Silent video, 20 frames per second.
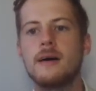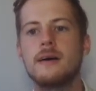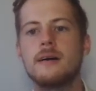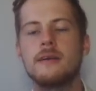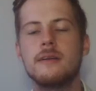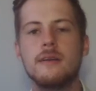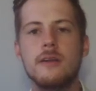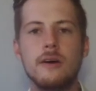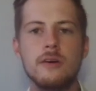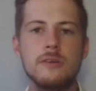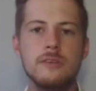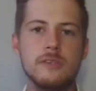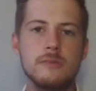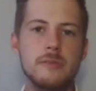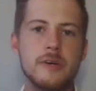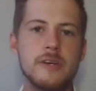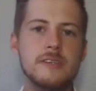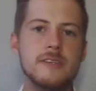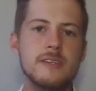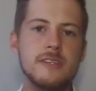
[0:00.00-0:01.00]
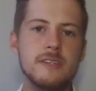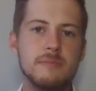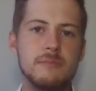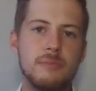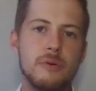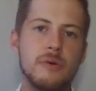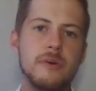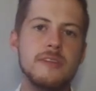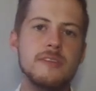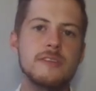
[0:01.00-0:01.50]
nodes are basically the
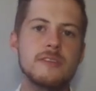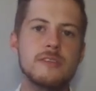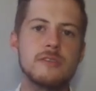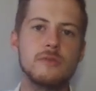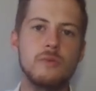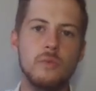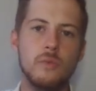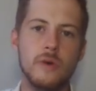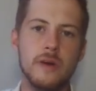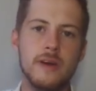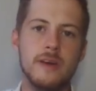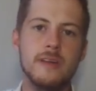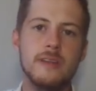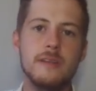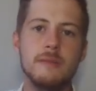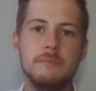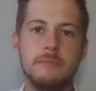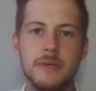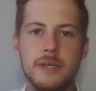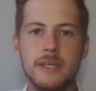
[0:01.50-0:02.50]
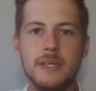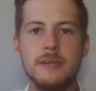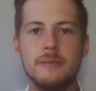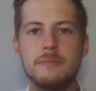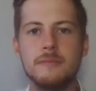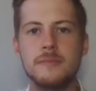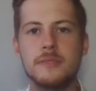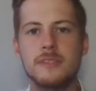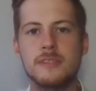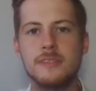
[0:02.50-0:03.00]
points where the
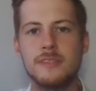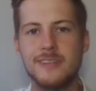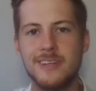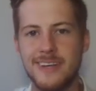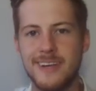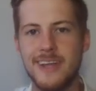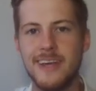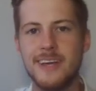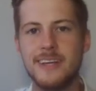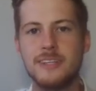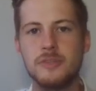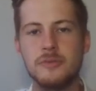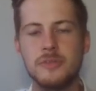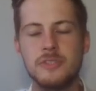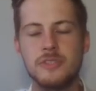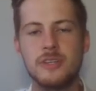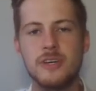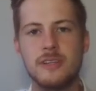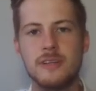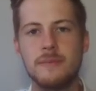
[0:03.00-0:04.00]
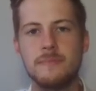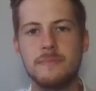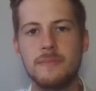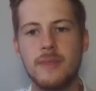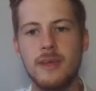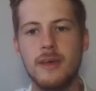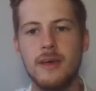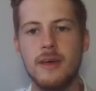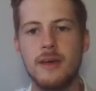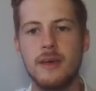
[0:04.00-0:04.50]
beams connect to each other.
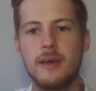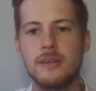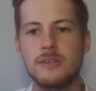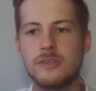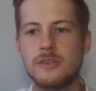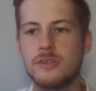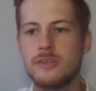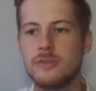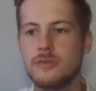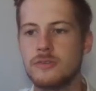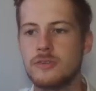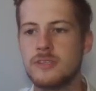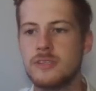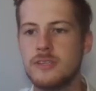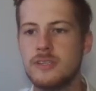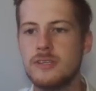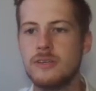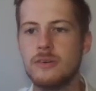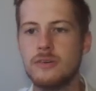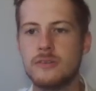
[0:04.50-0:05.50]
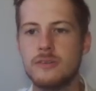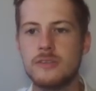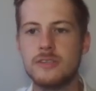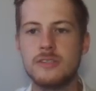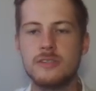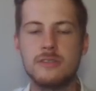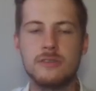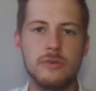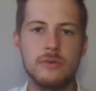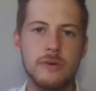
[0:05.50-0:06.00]
So you'll see on this
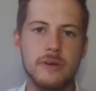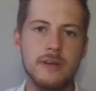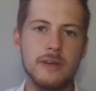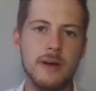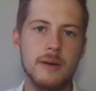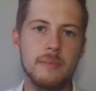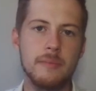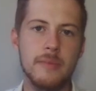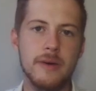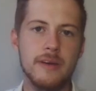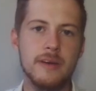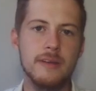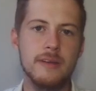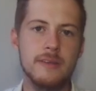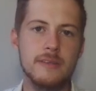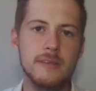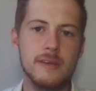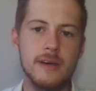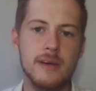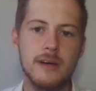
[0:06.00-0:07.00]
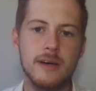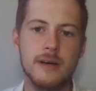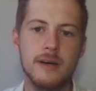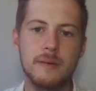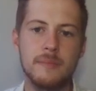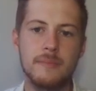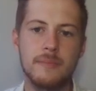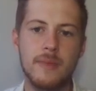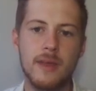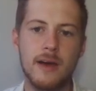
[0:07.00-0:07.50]
drawing I made,
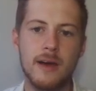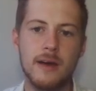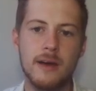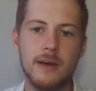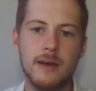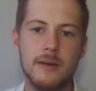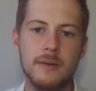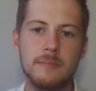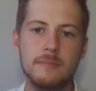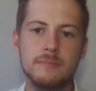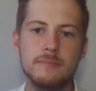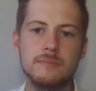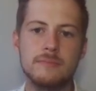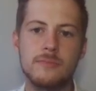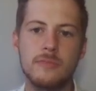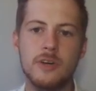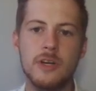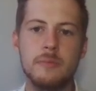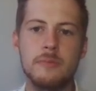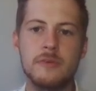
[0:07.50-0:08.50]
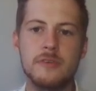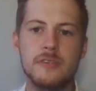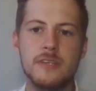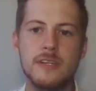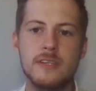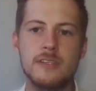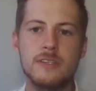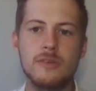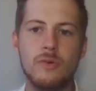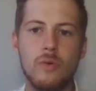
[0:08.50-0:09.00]
I
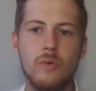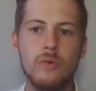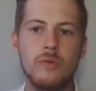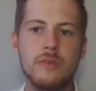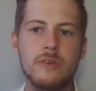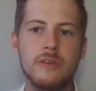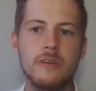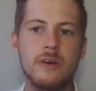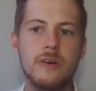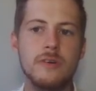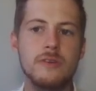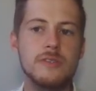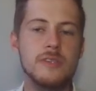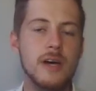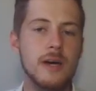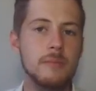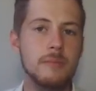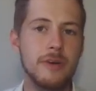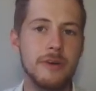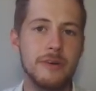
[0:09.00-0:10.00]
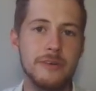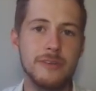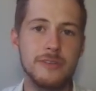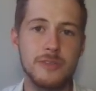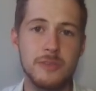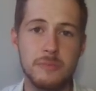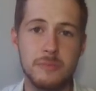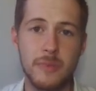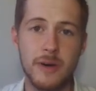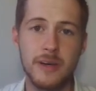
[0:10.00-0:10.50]
represented all the nodes I'm going
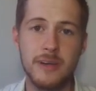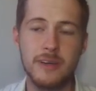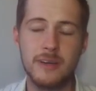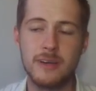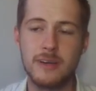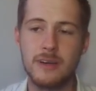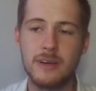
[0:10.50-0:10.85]
to make